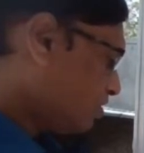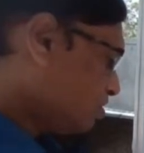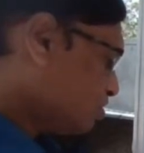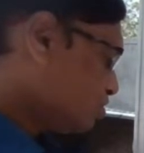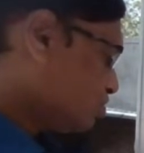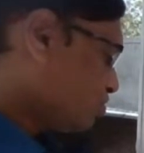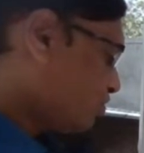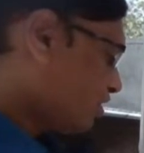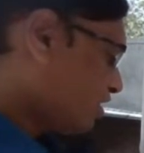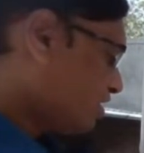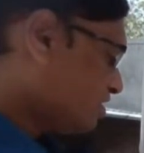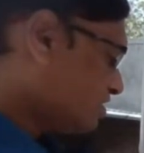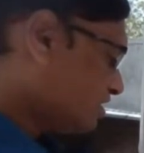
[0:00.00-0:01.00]
So overall
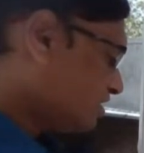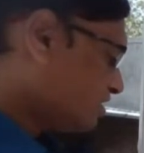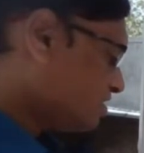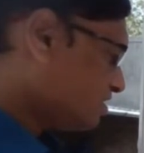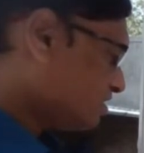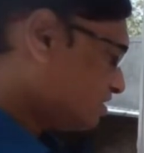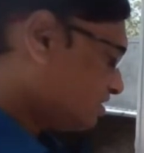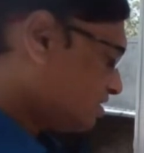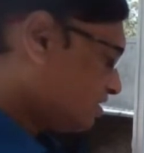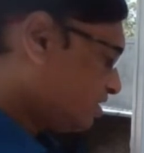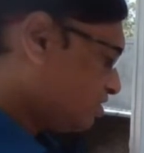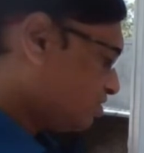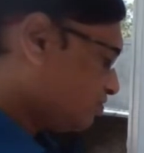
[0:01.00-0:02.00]
result is
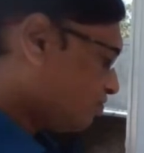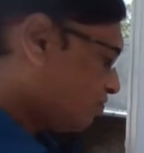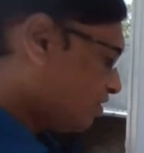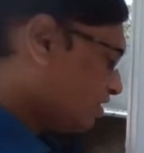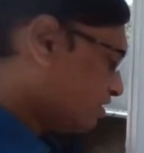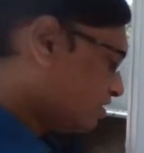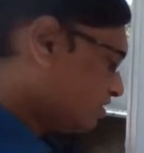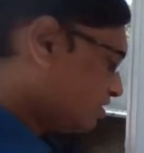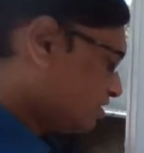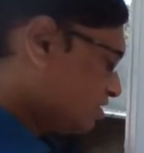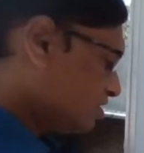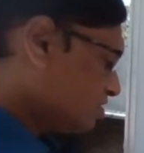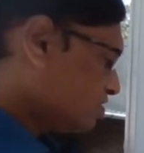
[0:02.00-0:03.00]
3 to 1.
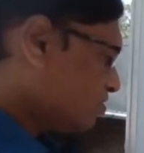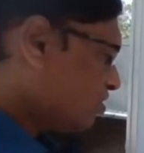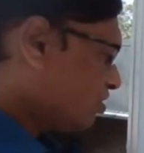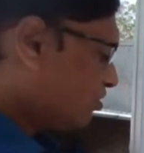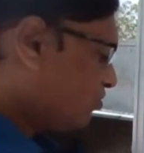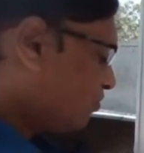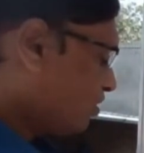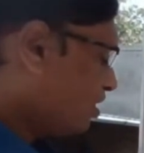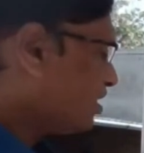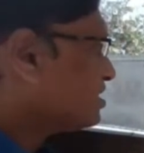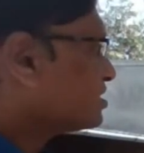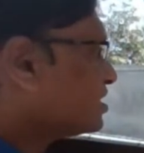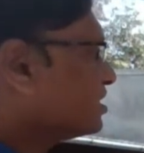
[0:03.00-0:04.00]
So overall
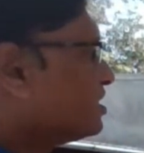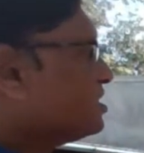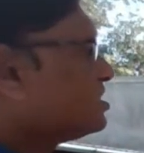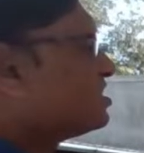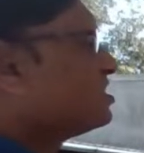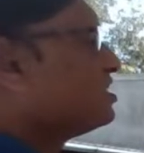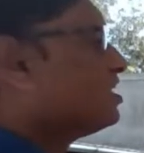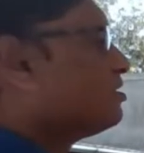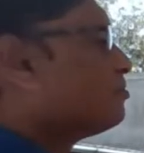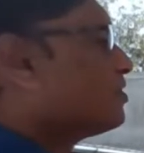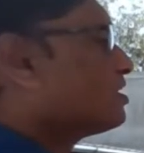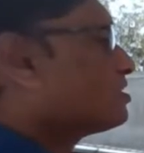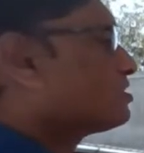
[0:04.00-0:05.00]
result is C3
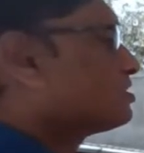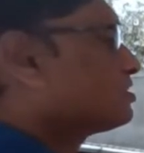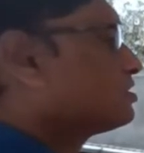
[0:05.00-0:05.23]
plus.